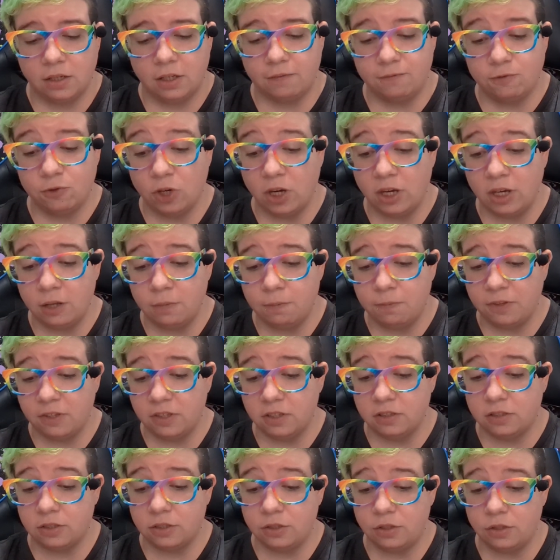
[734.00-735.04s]
If Triumff
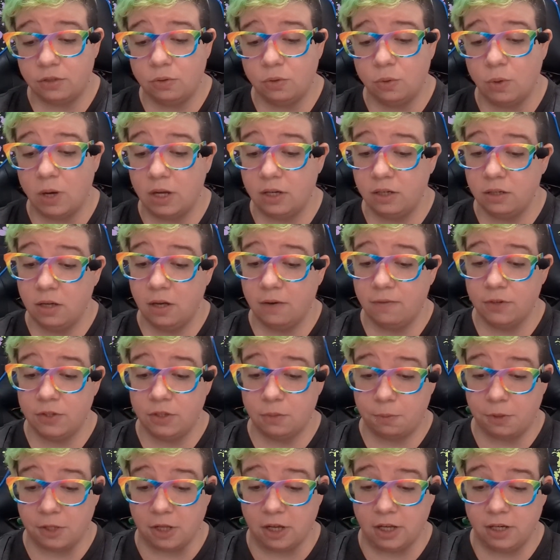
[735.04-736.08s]
is to uncover
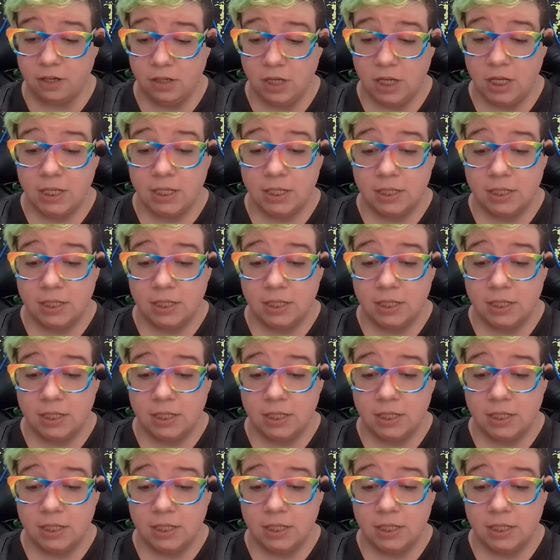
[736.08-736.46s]
the plot,